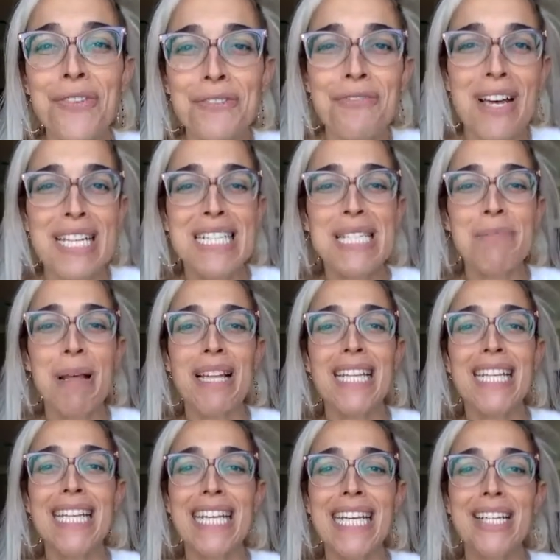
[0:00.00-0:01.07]
find spelling
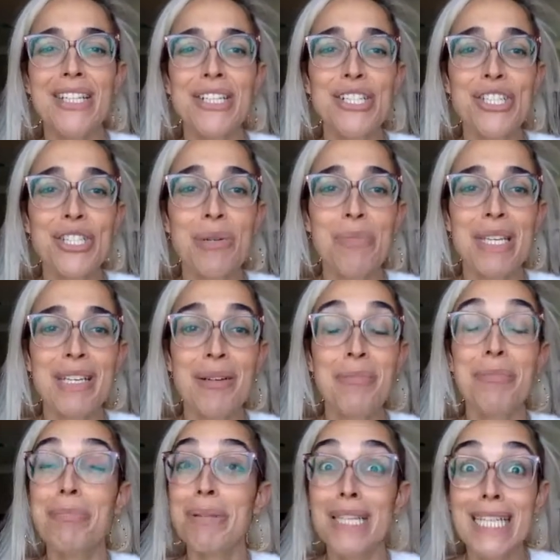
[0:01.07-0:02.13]
in English to be
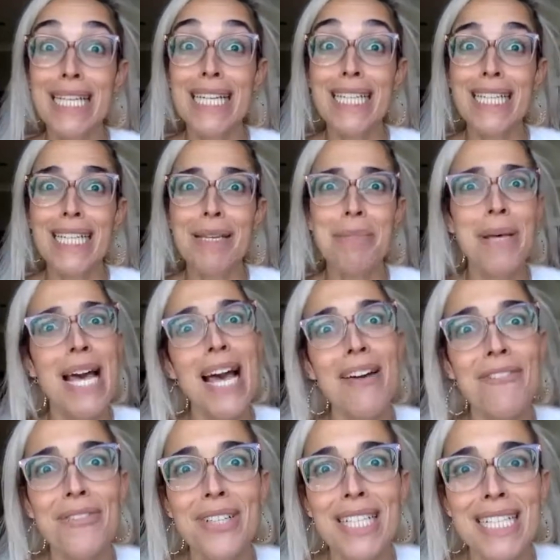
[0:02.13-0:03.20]
completely
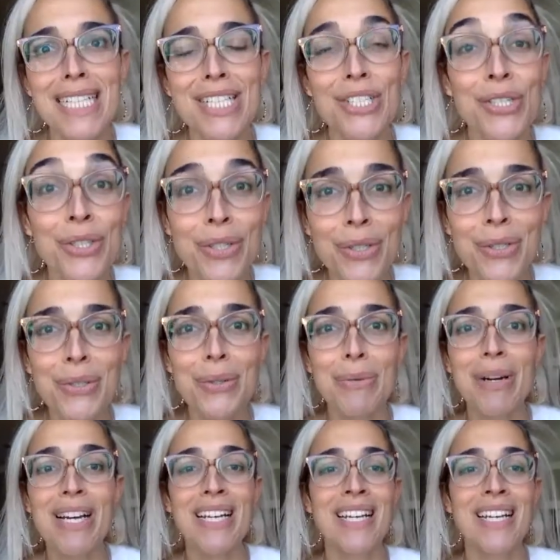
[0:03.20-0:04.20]
baffling too.